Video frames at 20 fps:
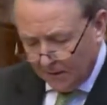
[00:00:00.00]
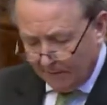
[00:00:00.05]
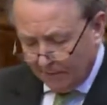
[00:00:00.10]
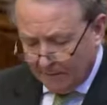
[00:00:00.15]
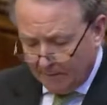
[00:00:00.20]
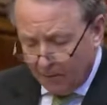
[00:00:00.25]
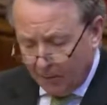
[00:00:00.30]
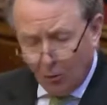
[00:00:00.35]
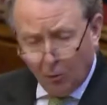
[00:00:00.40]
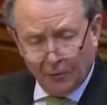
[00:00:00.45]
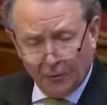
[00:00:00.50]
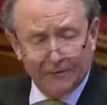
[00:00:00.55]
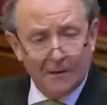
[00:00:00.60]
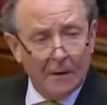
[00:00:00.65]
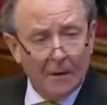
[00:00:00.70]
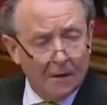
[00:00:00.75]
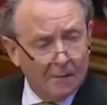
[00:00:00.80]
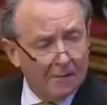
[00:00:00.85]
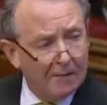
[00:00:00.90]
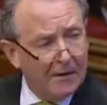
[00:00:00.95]
the
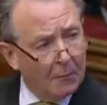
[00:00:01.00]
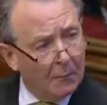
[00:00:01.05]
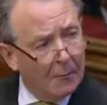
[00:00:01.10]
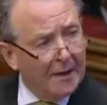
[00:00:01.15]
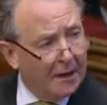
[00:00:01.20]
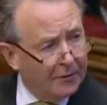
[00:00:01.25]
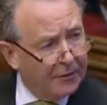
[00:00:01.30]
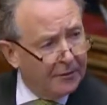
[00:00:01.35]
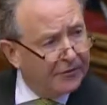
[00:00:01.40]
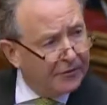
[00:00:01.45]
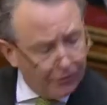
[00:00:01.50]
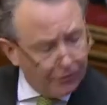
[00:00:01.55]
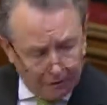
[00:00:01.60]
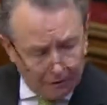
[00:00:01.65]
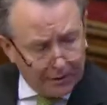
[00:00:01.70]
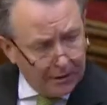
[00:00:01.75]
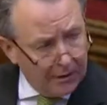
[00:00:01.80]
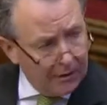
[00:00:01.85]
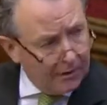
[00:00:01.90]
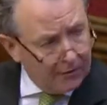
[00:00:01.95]
report that we
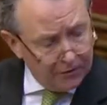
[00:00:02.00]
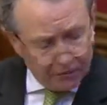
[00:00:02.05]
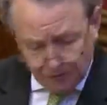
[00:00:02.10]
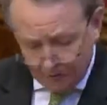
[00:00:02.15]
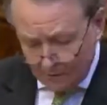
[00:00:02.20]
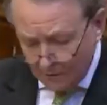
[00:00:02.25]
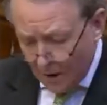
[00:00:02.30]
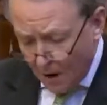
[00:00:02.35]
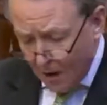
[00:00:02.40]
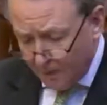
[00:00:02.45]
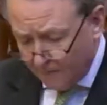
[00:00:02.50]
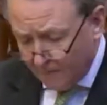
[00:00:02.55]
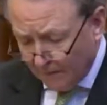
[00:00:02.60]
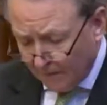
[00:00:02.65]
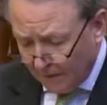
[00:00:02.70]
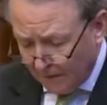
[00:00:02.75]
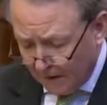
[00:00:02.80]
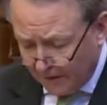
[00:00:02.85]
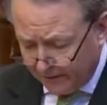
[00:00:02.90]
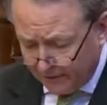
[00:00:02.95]
undertook over
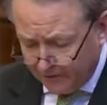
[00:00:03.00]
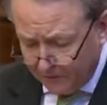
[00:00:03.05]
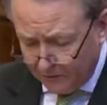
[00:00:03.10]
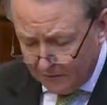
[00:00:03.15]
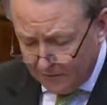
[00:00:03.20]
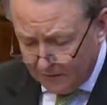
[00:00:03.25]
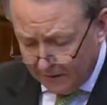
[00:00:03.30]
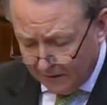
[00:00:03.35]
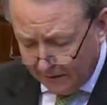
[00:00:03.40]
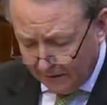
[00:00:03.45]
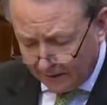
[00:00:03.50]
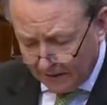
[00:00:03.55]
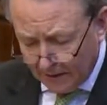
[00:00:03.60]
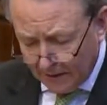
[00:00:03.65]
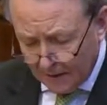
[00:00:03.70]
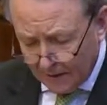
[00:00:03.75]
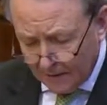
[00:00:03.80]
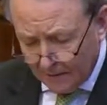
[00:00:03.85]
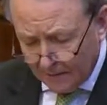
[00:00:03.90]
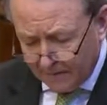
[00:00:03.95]
the last 2 years
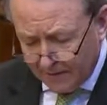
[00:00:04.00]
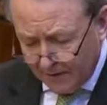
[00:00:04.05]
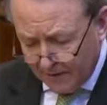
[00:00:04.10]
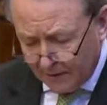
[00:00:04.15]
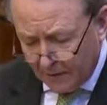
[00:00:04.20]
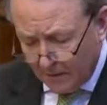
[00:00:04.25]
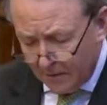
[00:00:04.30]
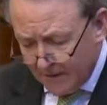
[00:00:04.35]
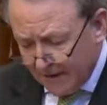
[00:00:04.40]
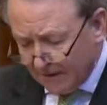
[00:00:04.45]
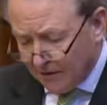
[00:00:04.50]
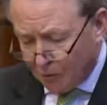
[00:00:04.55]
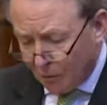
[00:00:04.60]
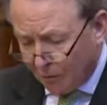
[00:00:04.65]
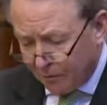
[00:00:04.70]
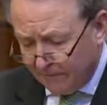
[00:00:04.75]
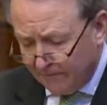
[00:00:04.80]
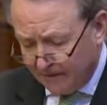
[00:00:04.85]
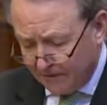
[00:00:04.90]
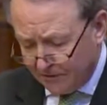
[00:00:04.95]
found that
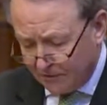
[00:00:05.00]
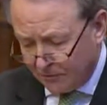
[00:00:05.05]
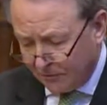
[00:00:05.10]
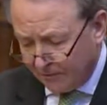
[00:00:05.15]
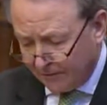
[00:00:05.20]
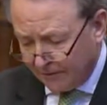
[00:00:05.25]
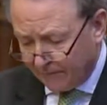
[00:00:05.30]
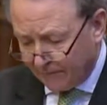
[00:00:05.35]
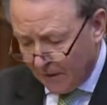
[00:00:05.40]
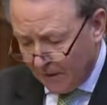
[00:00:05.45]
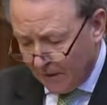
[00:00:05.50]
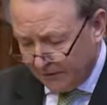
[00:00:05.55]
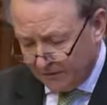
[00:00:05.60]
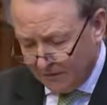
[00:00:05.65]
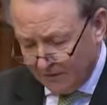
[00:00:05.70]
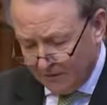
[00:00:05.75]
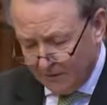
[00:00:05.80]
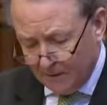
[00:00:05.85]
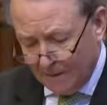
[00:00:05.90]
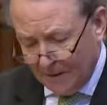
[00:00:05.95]
medical professionals are far
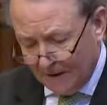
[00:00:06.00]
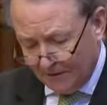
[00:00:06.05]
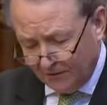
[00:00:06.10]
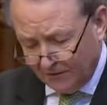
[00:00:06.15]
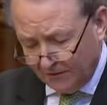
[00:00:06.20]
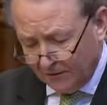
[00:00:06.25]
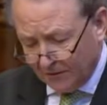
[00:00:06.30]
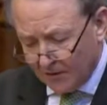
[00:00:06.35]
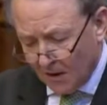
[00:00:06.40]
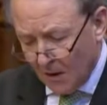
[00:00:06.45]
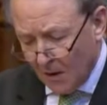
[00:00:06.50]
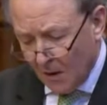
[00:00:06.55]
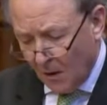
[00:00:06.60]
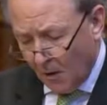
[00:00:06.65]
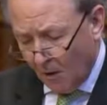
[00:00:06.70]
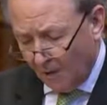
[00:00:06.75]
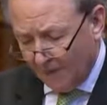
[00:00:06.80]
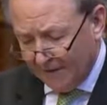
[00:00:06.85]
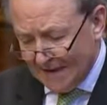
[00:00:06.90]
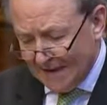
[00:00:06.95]
too dependent
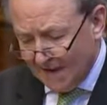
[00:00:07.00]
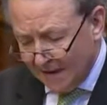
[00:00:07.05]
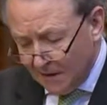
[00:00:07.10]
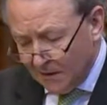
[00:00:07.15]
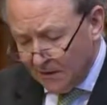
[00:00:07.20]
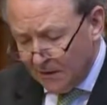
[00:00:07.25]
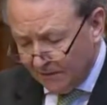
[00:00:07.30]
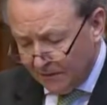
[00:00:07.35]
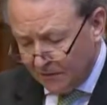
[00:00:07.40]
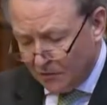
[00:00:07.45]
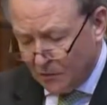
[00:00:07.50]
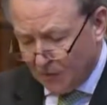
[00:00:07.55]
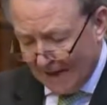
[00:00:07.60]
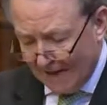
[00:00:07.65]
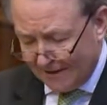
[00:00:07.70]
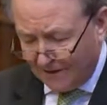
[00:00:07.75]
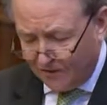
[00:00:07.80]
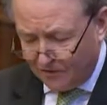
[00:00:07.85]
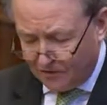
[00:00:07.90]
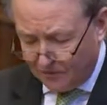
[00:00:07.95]
on the individual
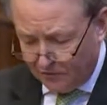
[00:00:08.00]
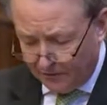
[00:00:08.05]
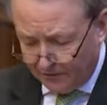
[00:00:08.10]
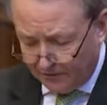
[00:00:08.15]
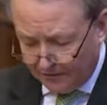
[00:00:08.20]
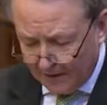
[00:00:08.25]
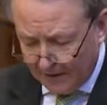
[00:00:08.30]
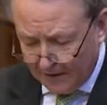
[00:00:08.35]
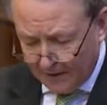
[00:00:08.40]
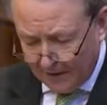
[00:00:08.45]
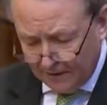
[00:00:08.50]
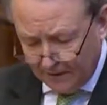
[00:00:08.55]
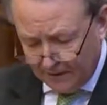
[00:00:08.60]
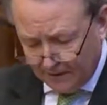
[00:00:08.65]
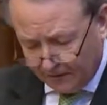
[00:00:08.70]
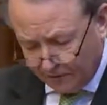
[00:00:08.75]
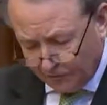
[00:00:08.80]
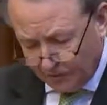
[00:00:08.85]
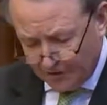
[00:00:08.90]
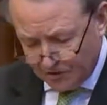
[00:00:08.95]
attitudes and
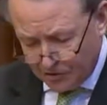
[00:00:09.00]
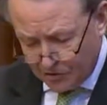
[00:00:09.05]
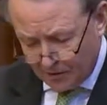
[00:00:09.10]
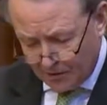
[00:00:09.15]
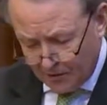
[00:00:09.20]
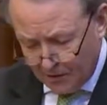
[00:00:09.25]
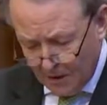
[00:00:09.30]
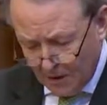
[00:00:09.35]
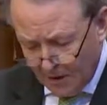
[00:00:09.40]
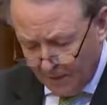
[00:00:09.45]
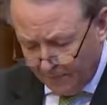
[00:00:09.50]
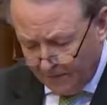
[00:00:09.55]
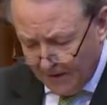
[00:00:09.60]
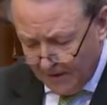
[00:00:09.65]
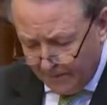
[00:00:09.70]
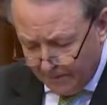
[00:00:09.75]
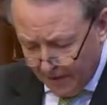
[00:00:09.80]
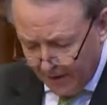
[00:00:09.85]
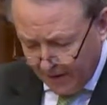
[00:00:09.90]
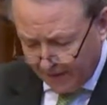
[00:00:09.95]
discretion of
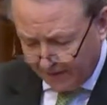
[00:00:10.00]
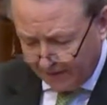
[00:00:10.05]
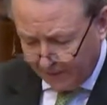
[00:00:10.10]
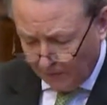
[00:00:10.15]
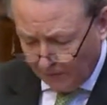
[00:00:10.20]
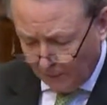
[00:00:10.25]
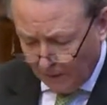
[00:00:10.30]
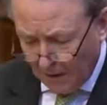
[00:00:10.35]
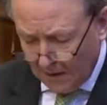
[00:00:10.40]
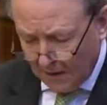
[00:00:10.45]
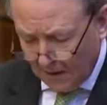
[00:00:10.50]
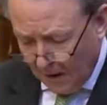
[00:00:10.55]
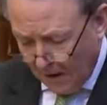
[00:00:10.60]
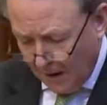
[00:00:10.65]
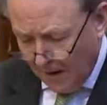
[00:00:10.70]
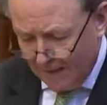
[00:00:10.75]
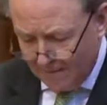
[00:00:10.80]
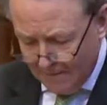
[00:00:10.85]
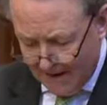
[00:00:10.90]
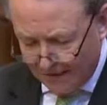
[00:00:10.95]
their personal
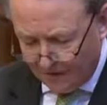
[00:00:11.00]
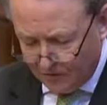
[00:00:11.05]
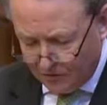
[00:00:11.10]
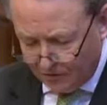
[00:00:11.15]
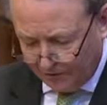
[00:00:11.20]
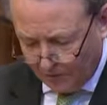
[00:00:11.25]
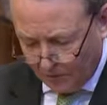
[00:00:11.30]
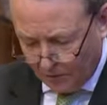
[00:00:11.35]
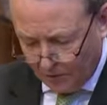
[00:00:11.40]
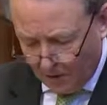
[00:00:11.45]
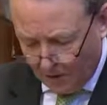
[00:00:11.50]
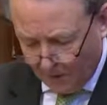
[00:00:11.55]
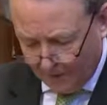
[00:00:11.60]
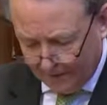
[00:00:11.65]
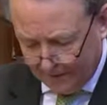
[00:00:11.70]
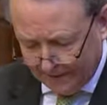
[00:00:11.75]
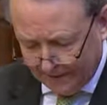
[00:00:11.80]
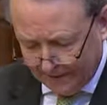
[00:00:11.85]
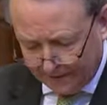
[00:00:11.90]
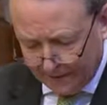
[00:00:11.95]
line managers or
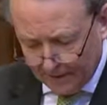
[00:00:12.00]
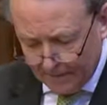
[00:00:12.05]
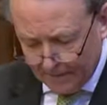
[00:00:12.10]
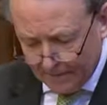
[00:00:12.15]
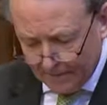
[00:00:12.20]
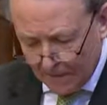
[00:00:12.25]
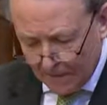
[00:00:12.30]
colleagues.